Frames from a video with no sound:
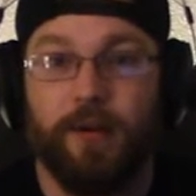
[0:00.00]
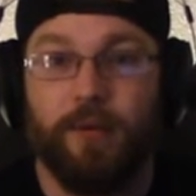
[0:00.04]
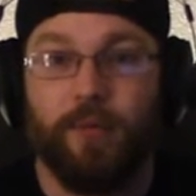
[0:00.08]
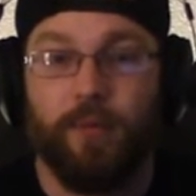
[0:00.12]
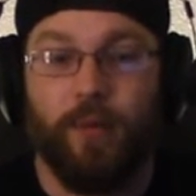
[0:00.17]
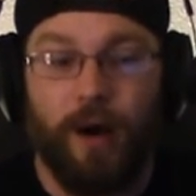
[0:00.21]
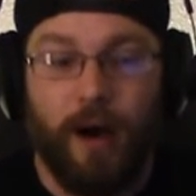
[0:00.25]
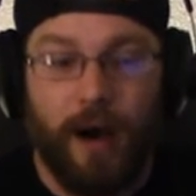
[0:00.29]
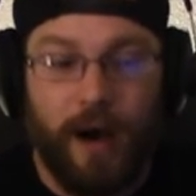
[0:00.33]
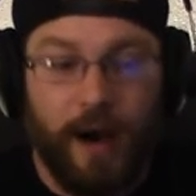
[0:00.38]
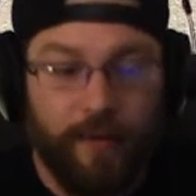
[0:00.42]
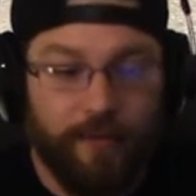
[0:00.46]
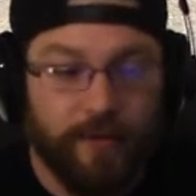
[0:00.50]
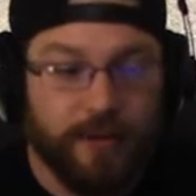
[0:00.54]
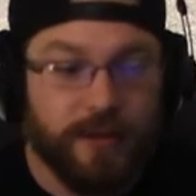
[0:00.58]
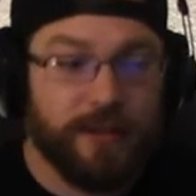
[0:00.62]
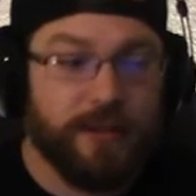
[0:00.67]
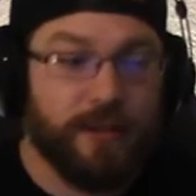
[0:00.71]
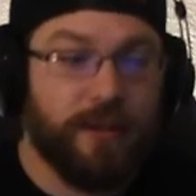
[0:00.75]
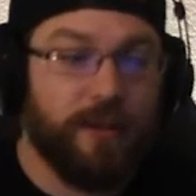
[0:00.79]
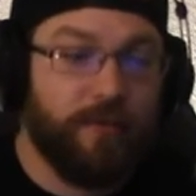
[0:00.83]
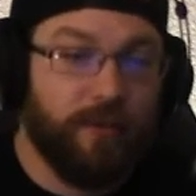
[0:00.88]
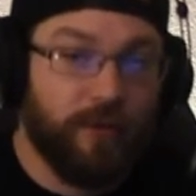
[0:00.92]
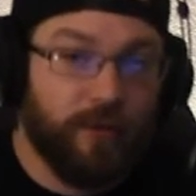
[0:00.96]
Well,
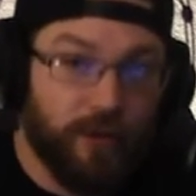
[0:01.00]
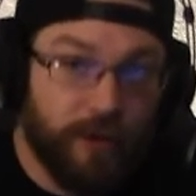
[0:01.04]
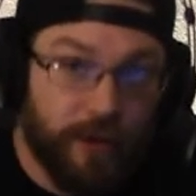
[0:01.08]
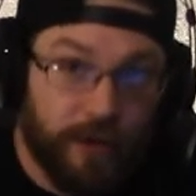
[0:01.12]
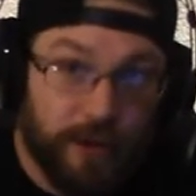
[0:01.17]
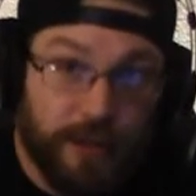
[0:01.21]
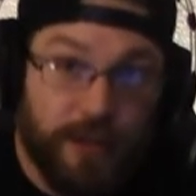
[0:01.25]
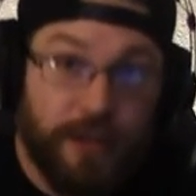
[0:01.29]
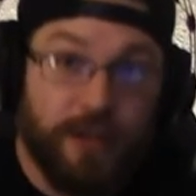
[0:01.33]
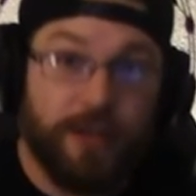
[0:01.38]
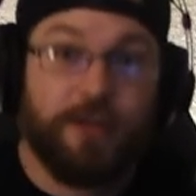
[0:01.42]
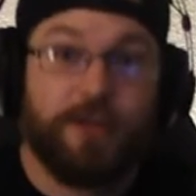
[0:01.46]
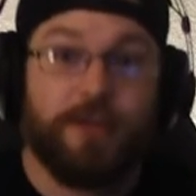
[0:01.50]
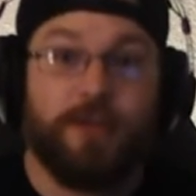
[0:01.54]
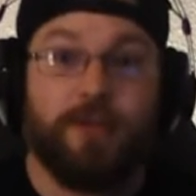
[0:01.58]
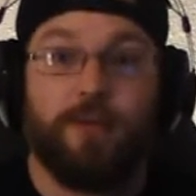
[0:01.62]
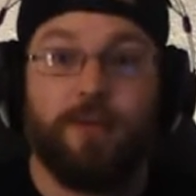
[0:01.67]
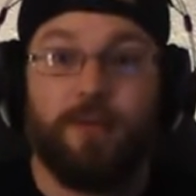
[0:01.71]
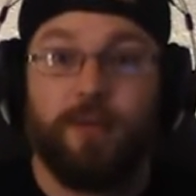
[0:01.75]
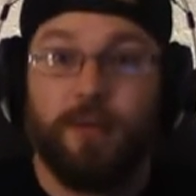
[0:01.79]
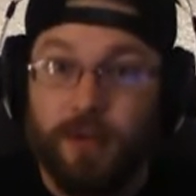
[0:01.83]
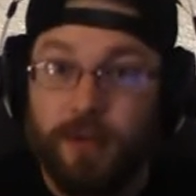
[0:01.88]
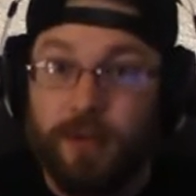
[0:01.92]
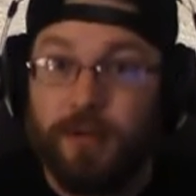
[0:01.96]
obviously, if you look at these
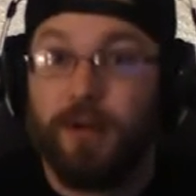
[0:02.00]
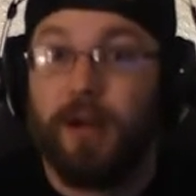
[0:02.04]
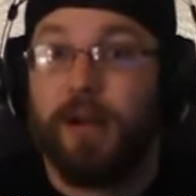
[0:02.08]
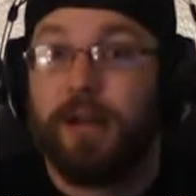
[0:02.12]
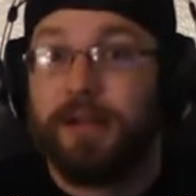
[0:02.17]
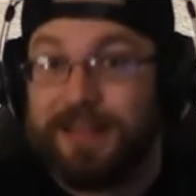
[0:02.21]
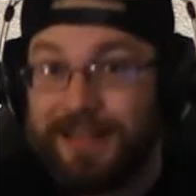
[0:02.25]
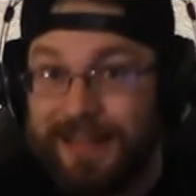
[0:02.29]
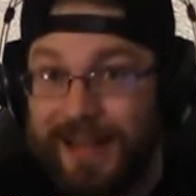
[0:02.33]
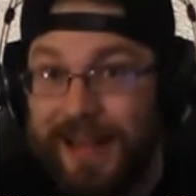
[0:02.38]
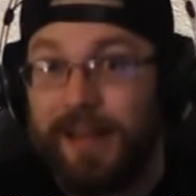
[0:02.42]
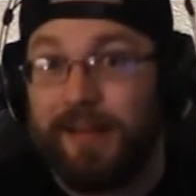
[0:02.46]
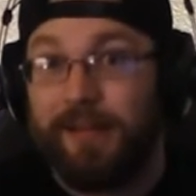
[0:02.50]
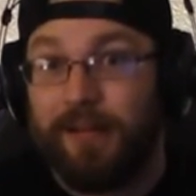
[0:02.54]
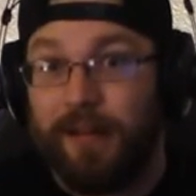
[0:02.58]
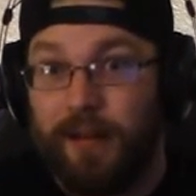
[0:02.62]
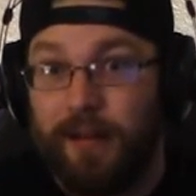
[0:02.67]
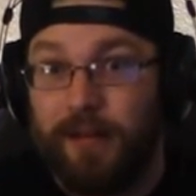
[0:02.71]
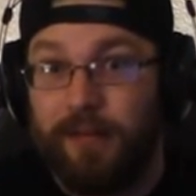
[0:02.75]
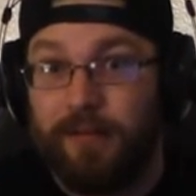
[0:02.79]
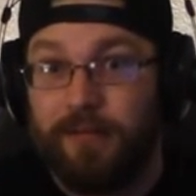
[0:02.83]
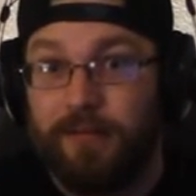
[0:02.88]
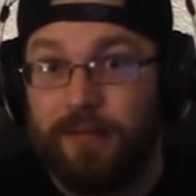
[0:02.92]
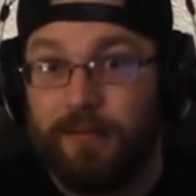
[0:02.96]
two, Hussein
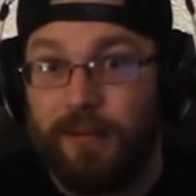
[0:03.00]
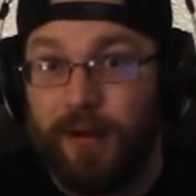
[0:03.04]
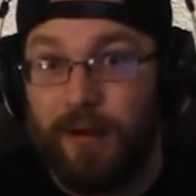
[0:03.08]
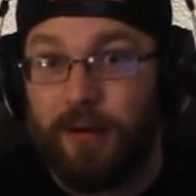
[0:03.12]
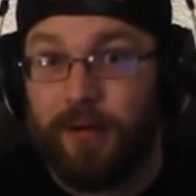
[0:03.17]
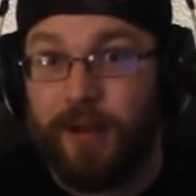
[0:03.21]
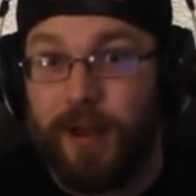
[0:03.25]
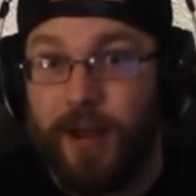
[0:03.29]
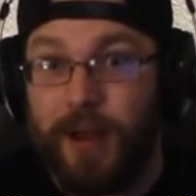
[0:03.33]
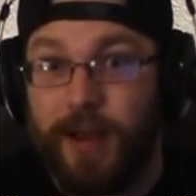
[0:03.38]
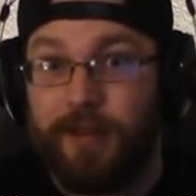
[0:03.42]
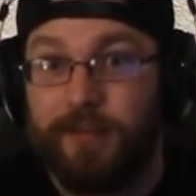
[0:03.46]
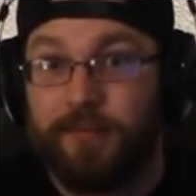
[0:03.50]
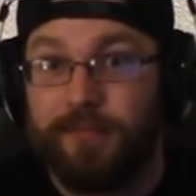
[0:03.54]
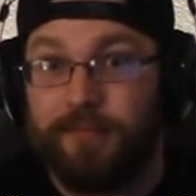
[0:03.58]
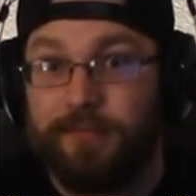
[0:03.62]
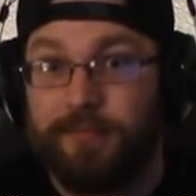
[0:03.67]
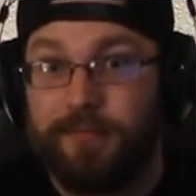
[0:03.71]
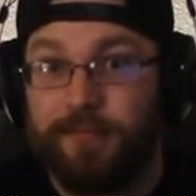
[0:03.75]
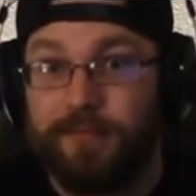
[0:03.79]
did, okay?